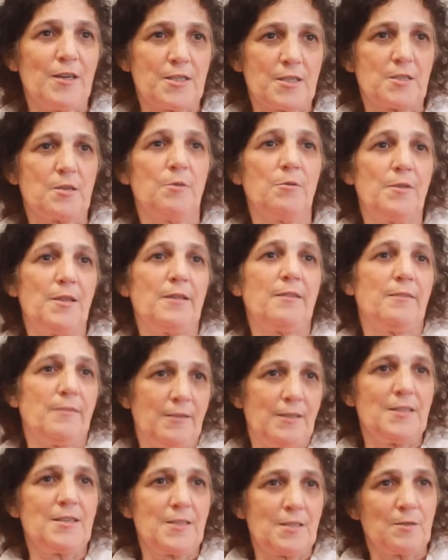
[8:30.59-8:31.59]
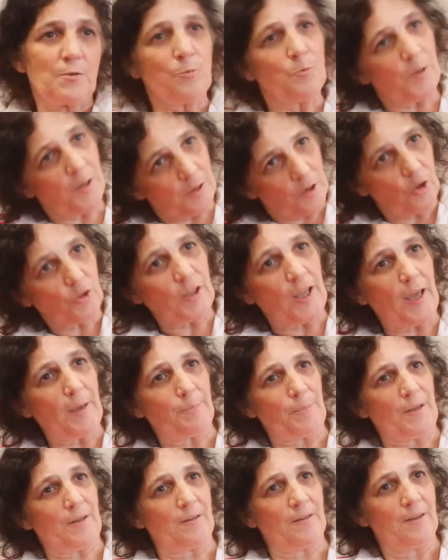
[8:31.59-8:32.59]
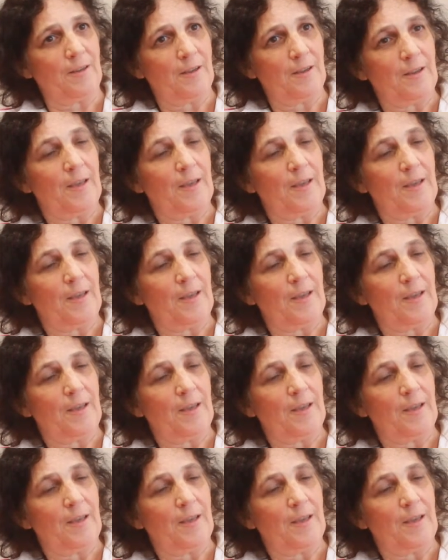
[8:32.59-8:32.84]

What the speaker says: so that this will not happen.